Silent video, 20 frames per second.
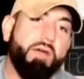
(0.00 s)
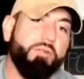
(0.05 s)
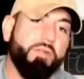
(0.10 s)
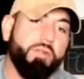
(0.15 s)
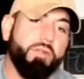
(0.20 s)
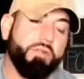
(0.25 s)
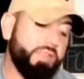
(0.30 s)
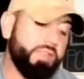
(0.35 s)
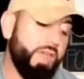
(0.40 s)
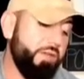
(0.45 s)

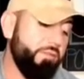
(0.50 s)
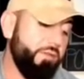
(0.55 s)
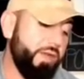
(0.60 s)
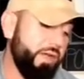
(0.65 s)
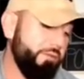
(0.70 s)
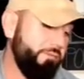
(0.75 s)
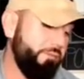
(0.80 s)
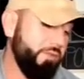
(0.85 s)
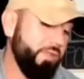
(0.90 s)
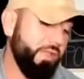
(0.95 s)
heard
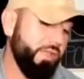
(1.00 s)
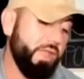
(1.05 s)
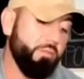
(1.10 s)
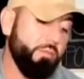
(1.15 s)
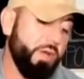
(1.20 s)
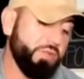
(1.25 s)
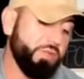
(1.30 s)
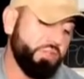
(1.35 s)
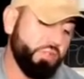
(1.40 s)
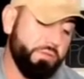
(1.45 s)
I feel like
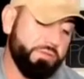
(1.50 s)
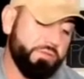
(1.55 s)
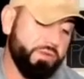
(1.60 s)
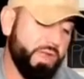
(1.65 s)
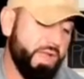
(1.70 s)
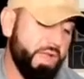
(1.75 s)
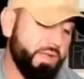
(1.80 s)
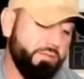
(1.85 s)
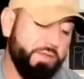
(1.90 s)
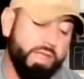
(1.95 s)
mushrooms are
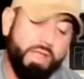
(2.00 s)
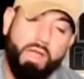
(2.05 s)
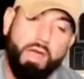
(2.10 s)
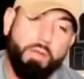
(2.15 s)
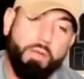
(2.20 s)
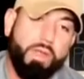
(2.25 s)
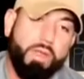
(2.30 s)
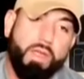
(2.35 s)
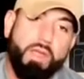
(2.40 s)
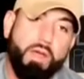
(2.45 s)
kind of like
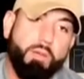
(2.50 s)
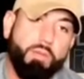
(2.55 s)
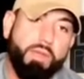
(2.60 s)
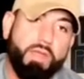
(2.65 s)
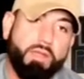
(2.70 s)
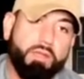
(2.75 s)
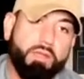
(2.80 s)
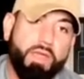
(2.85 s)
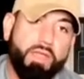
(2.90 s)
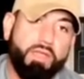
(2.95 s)
up and
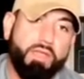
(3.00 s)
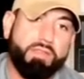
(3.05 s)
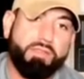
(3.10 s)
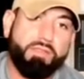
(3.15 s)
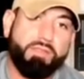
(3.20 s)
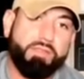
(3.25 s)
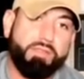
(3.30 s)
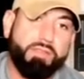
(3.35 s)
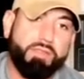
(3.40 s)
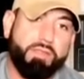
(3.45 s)
coming. Like it's